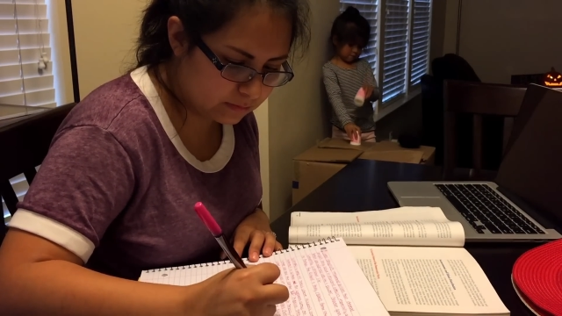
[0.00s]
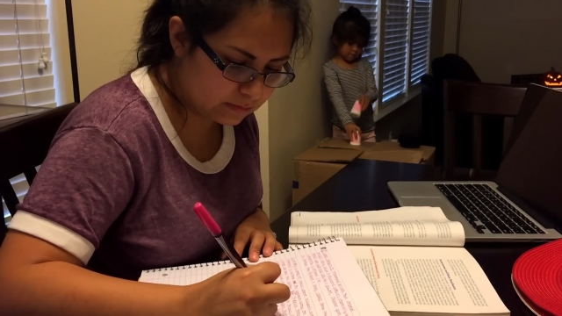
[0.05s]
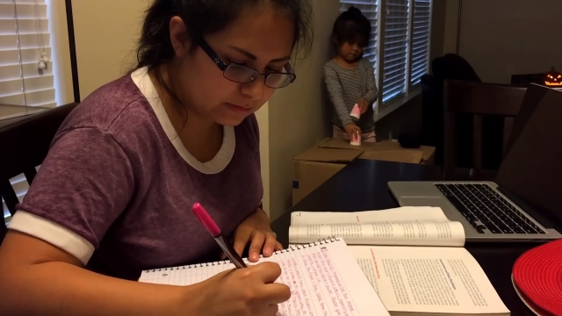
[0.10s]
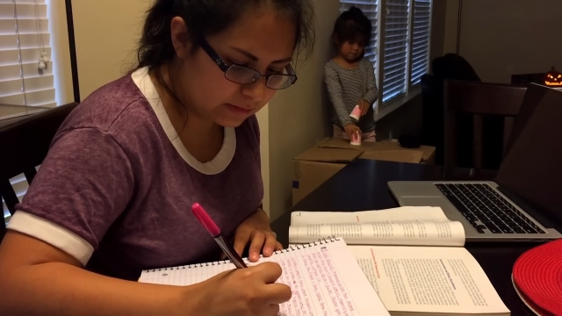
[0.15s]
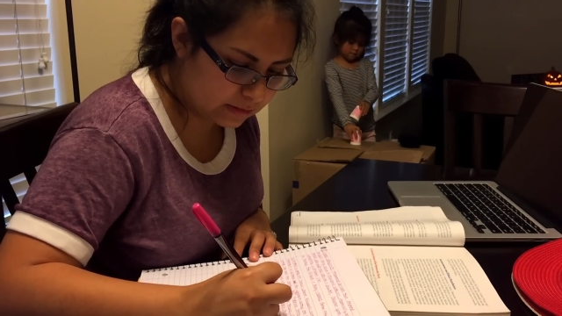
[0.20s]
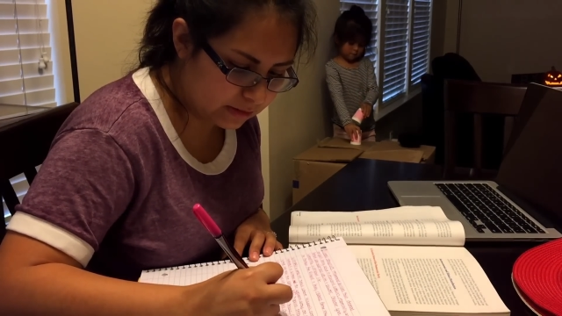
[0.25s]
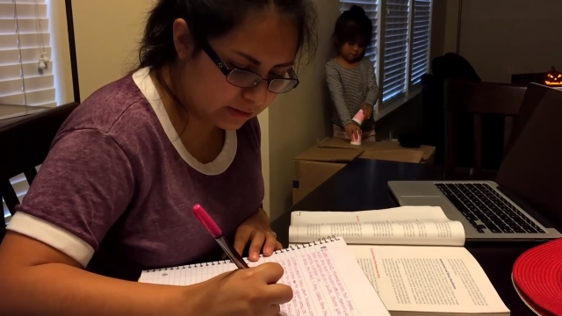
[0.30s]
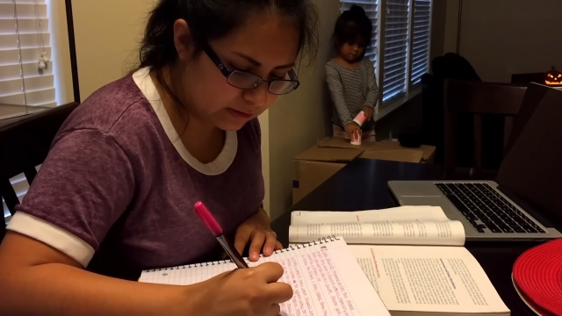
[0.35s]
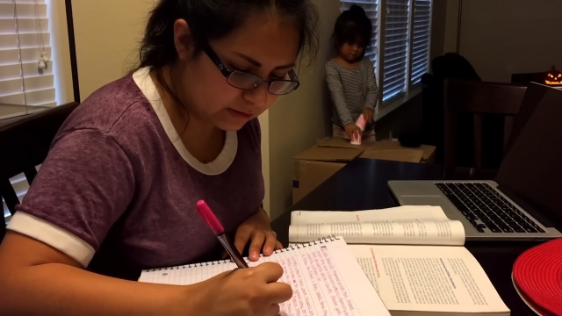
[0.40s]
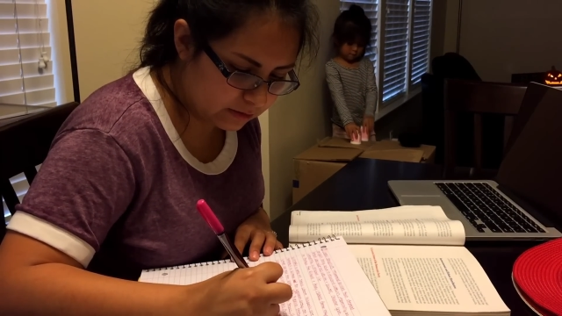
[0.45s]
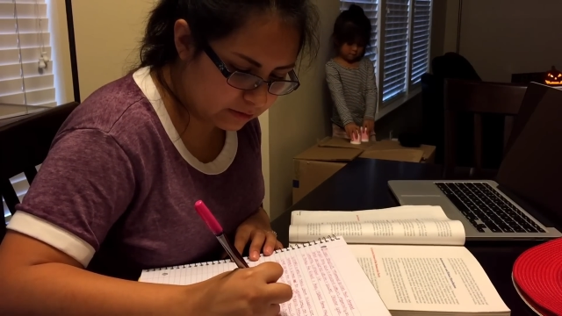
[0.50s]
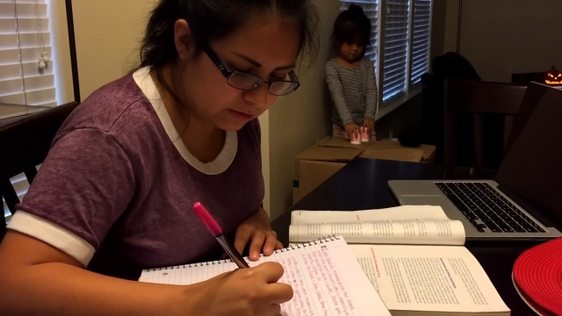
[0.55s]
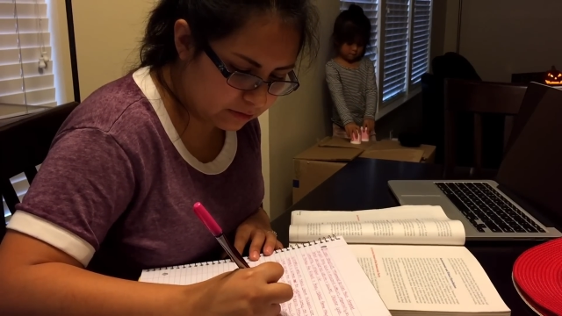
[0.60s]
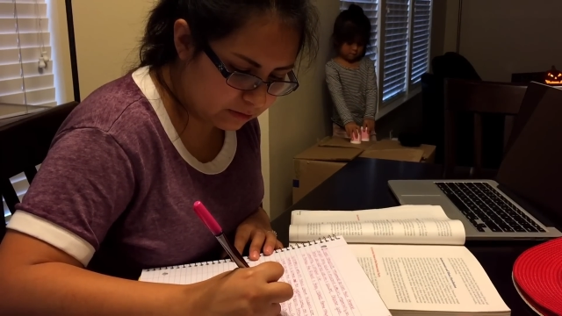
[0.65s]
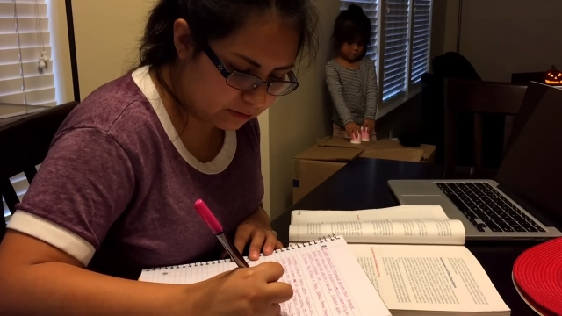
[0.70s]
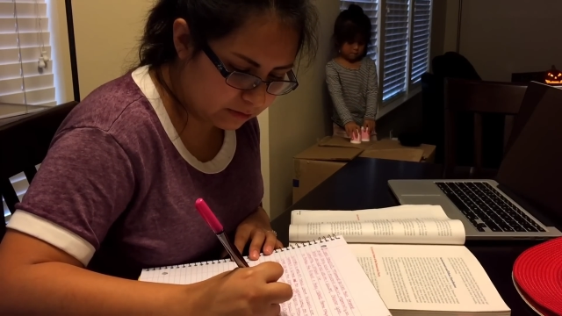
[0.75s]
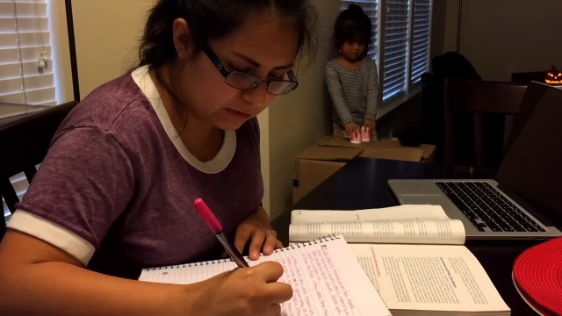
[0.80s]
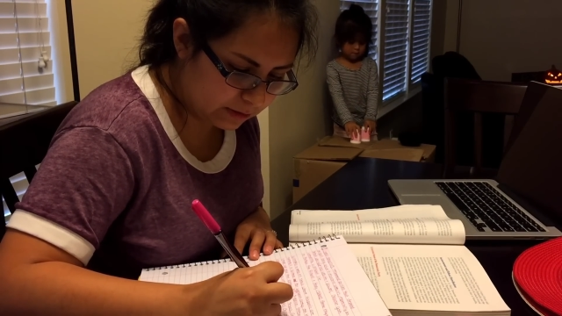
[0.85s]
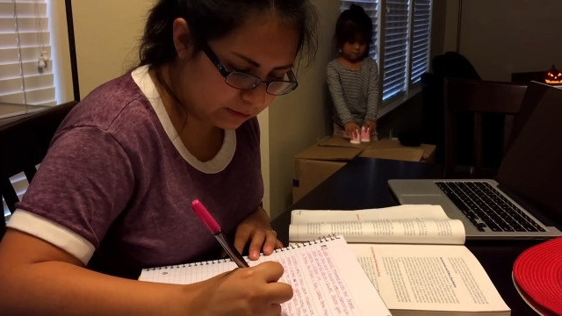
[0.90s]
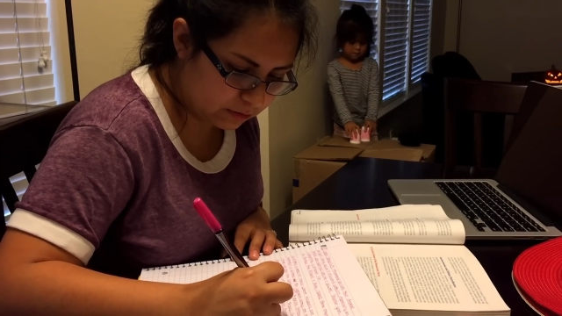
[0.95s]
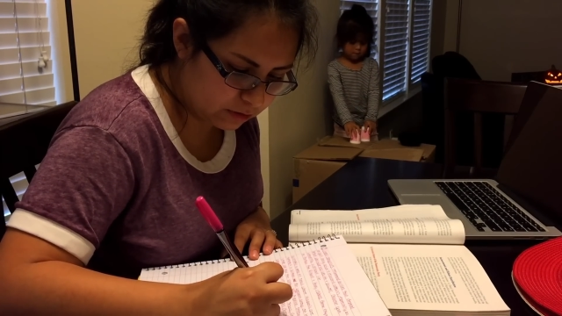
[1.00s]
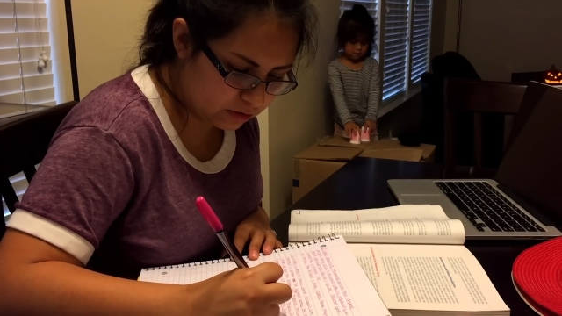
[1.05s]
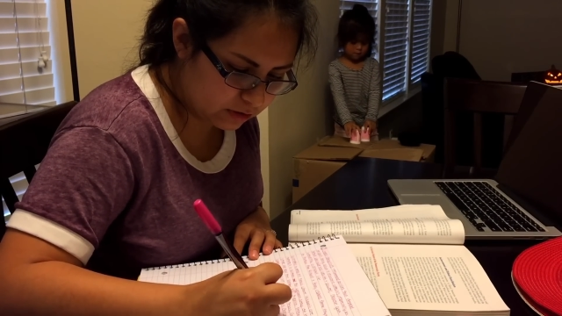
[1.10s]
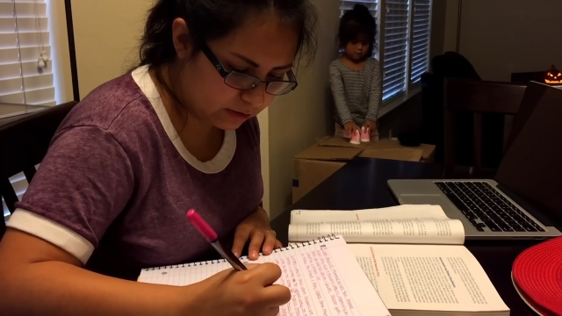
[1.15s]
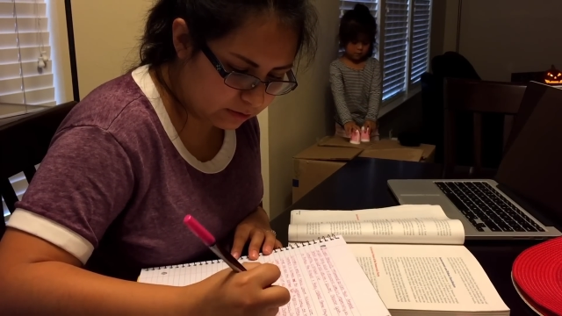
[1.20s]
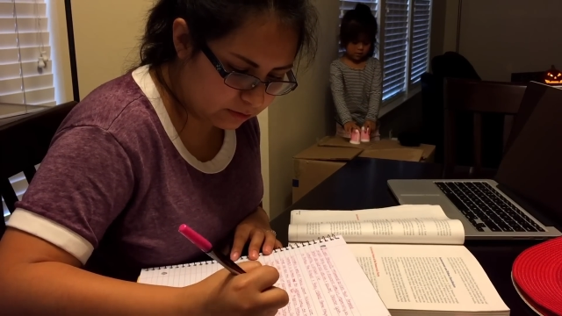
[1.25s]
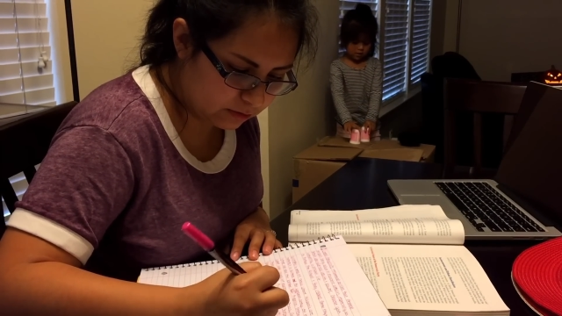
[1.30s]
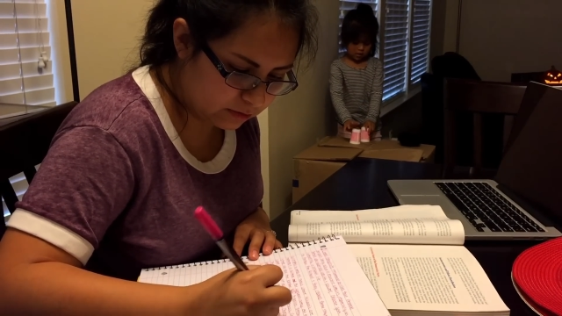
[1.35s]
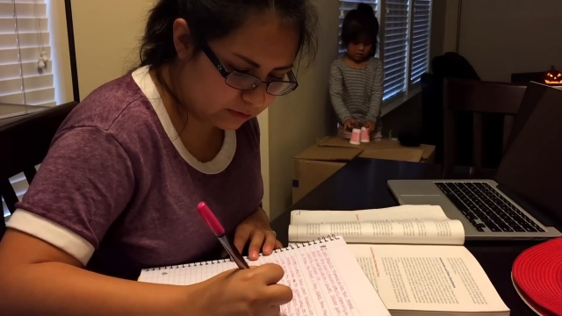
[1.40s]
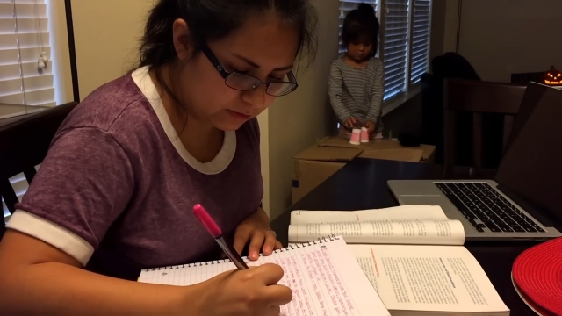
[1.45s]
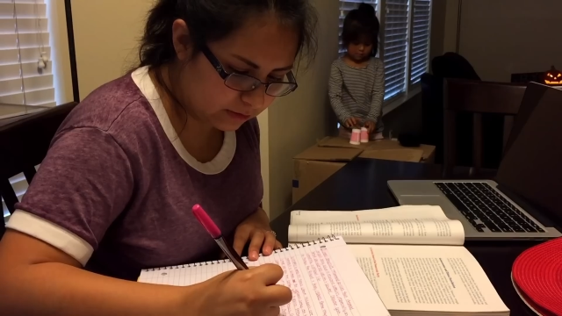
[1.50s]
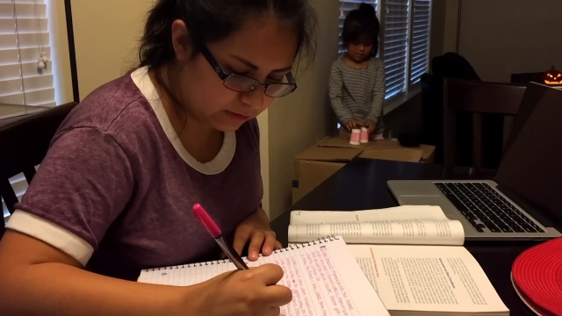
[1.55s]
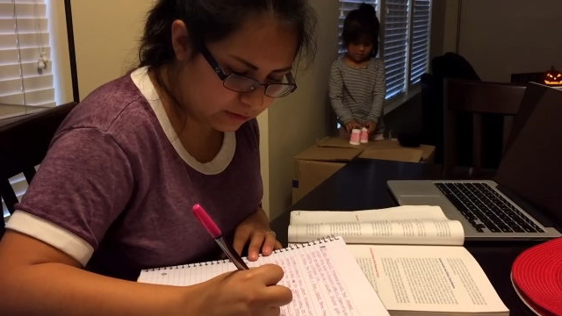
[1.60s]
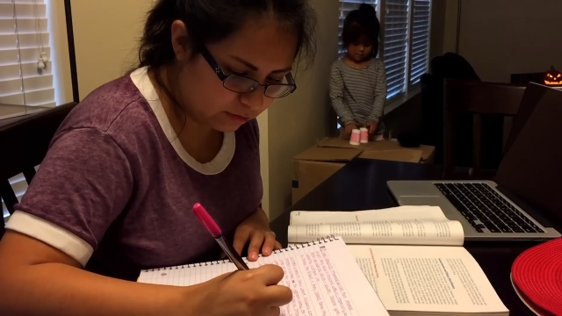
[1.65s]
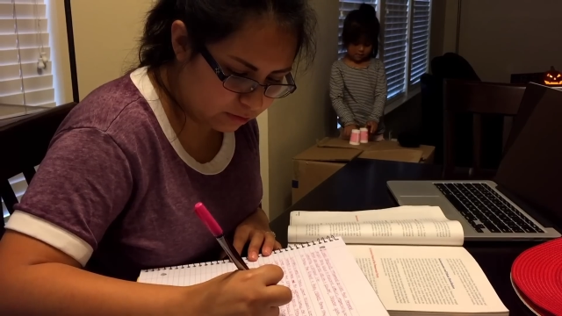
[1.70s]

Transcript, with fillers: I know. I wish I was,